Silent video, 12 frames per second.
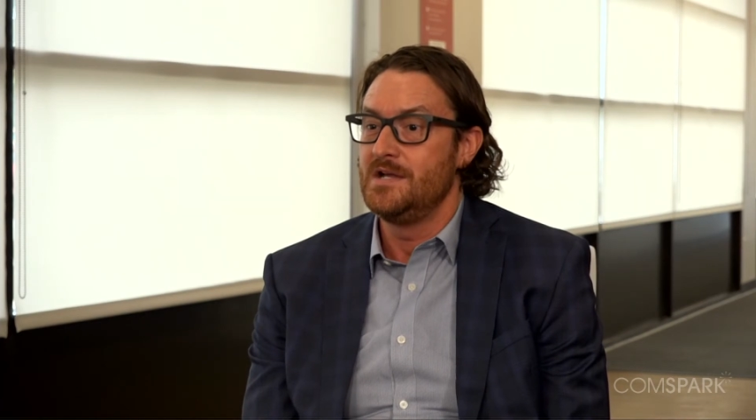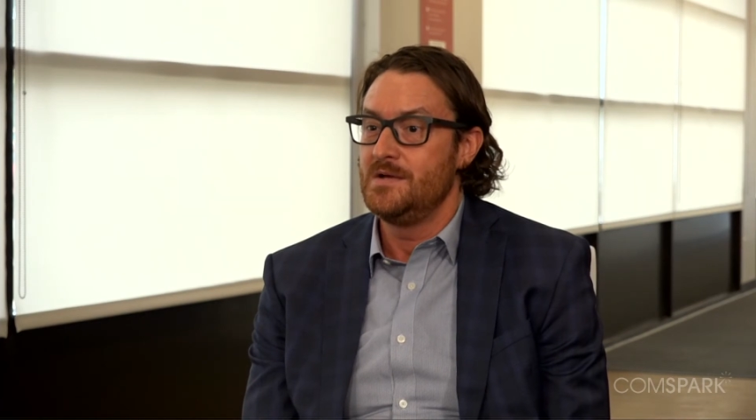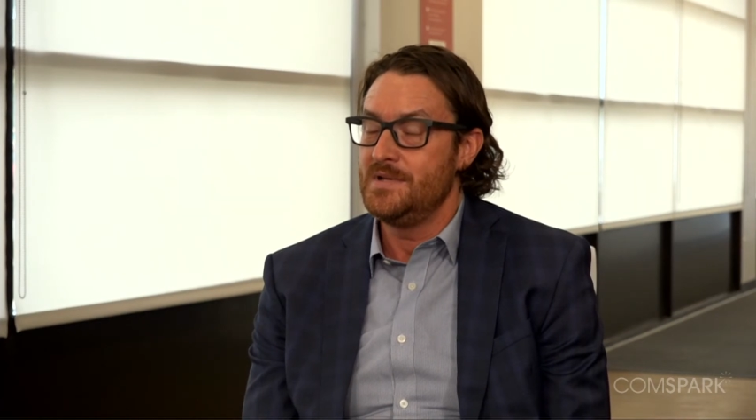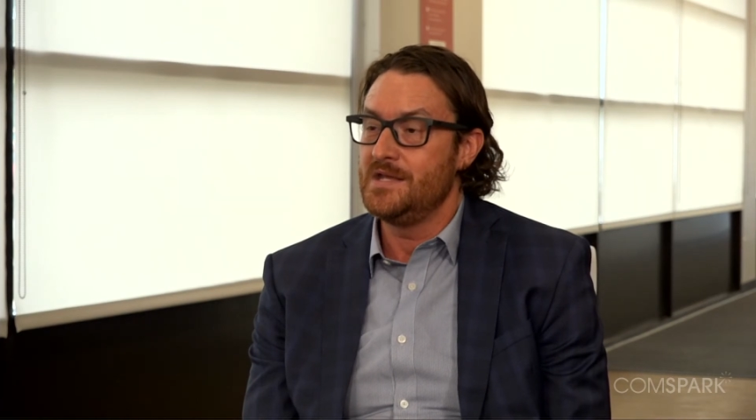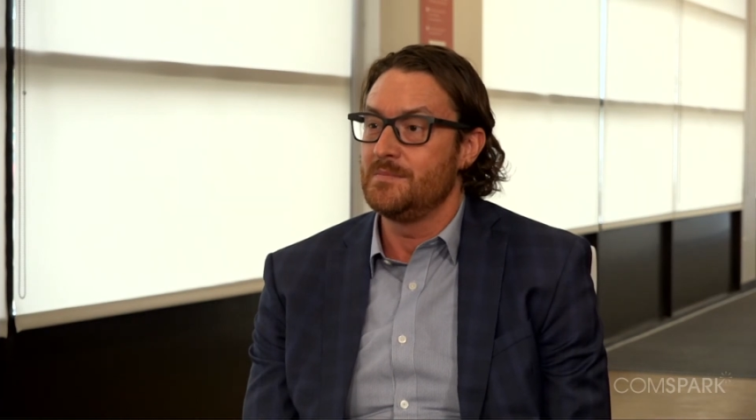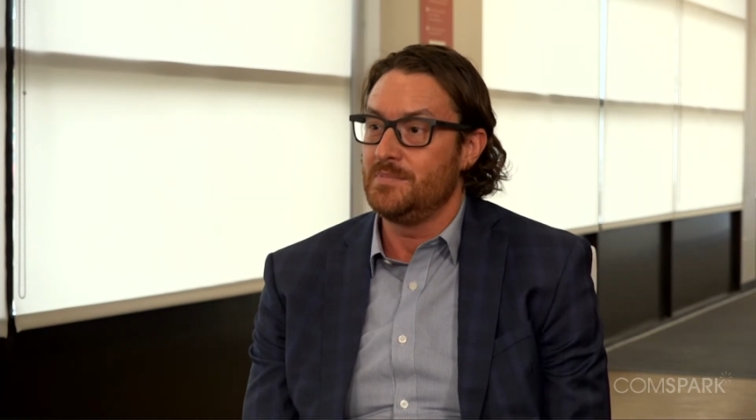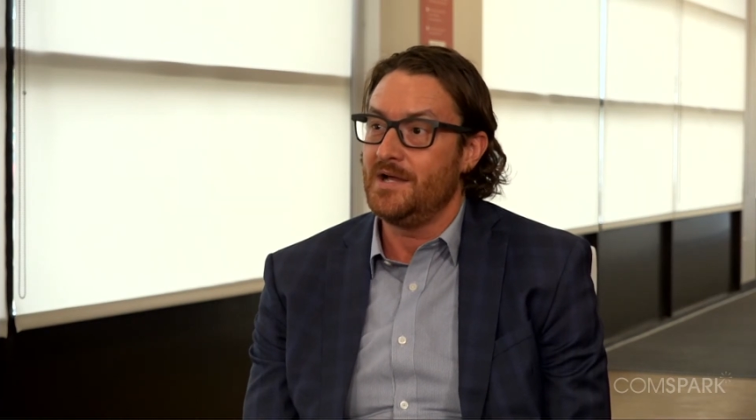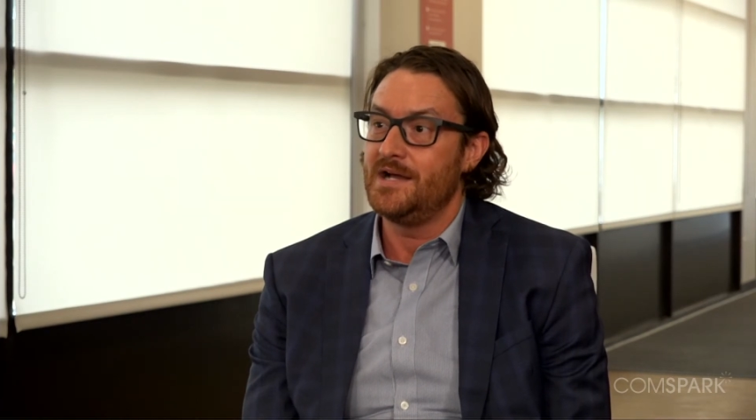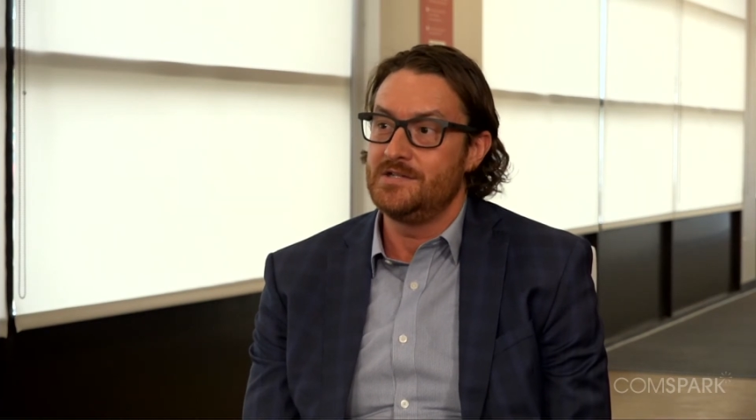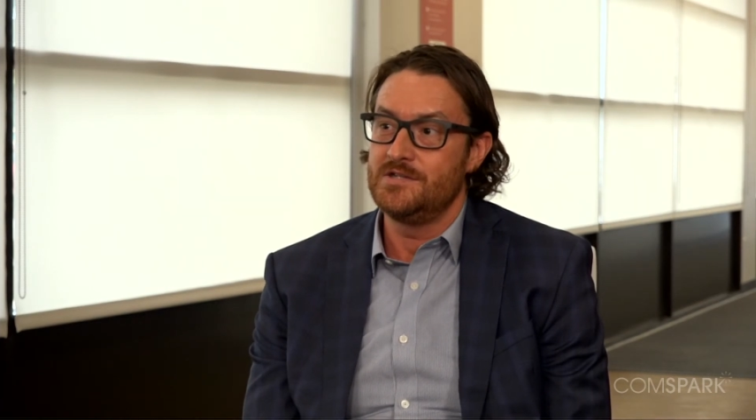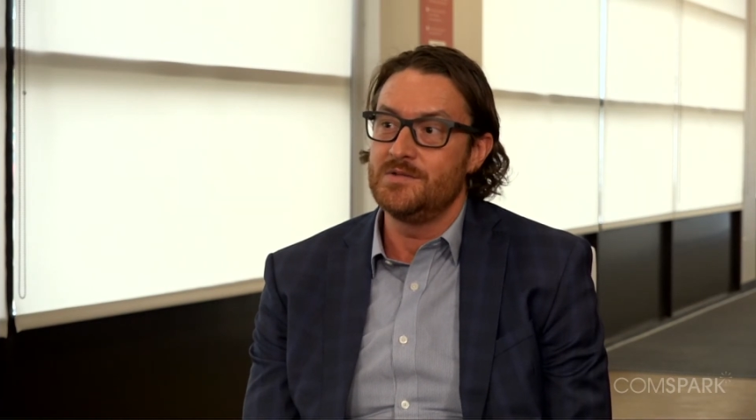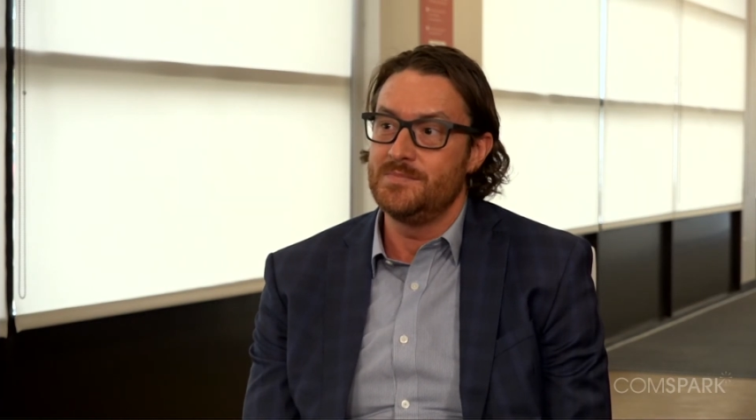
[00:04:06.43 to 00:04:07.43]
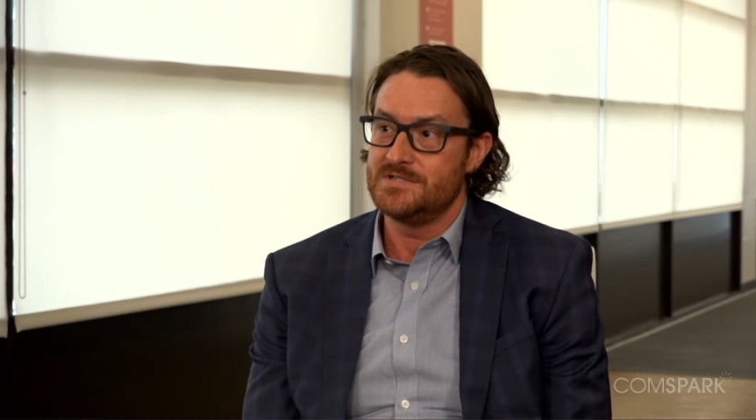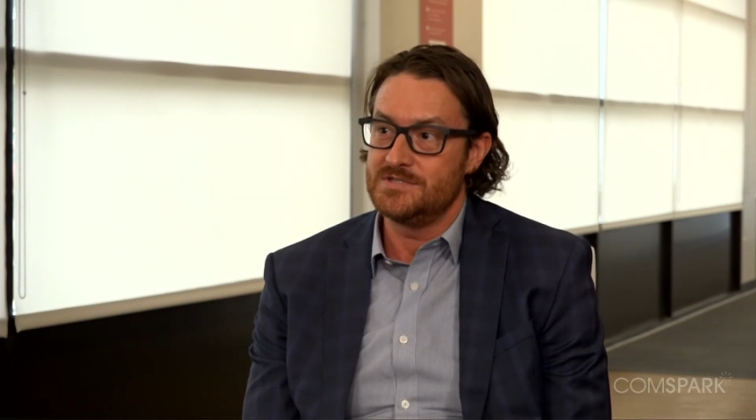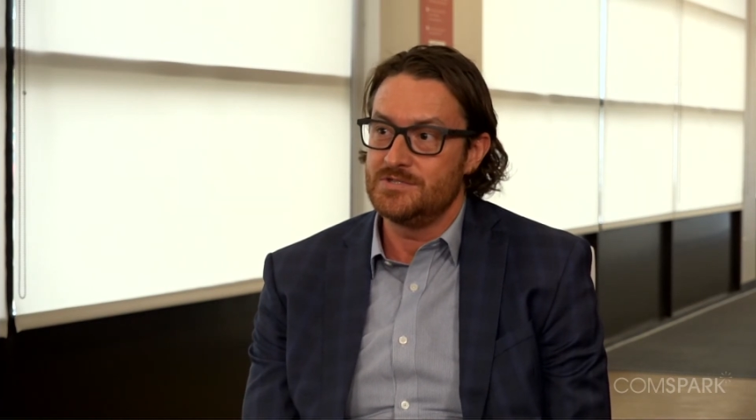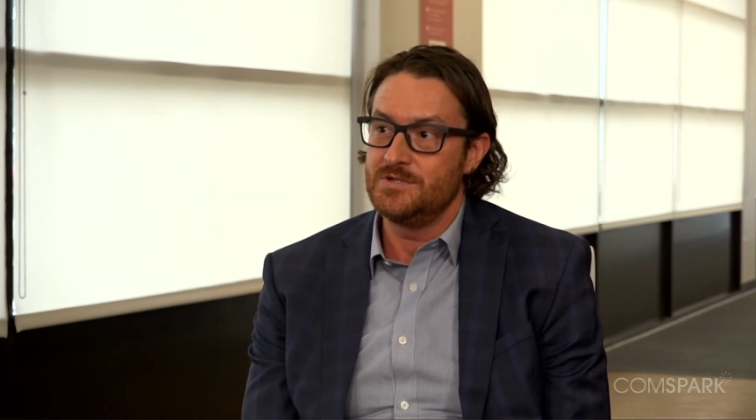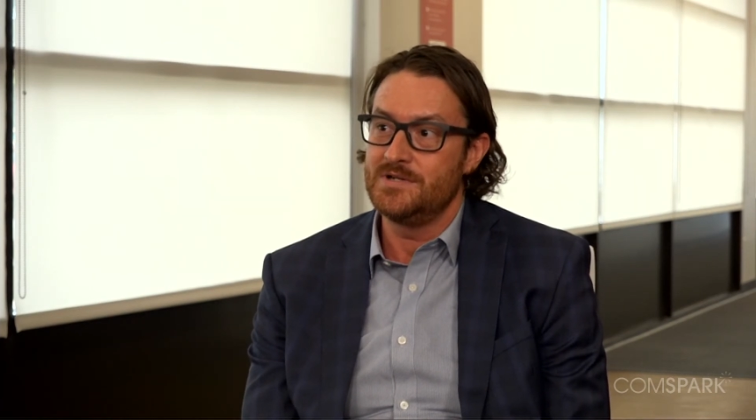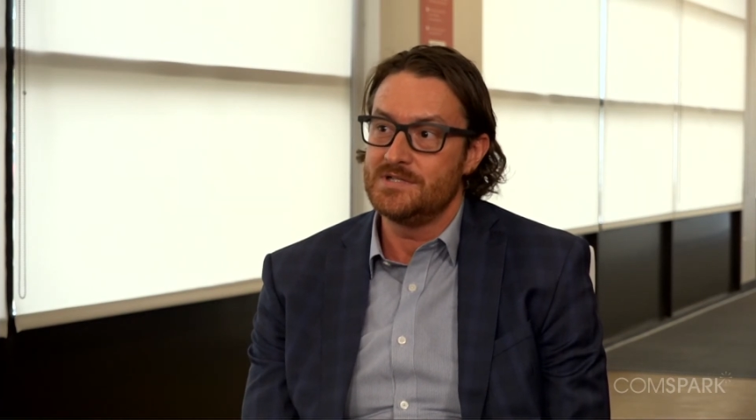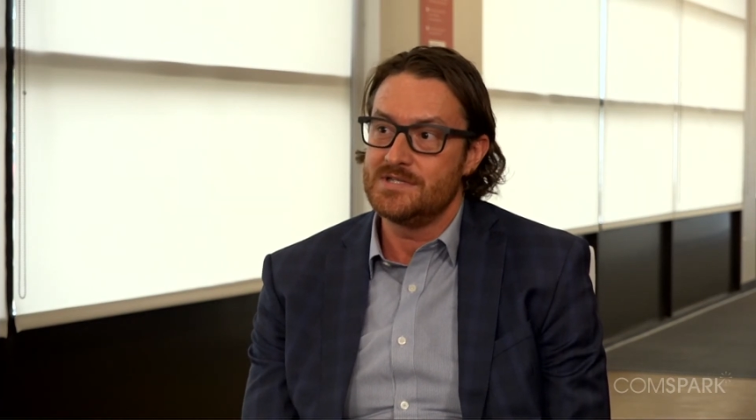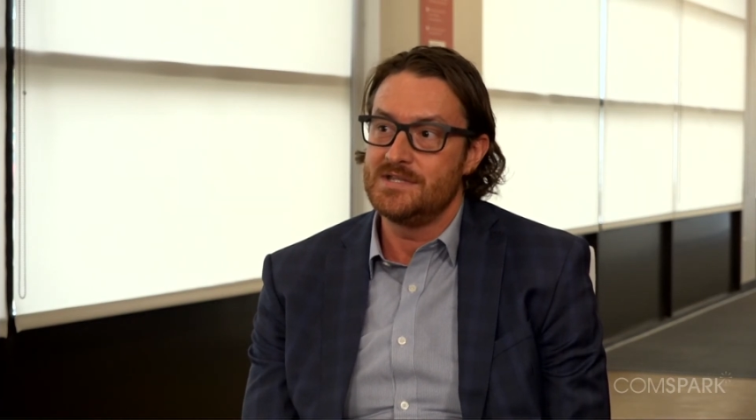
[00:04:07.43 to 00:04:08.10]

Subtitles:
being applied to the business units?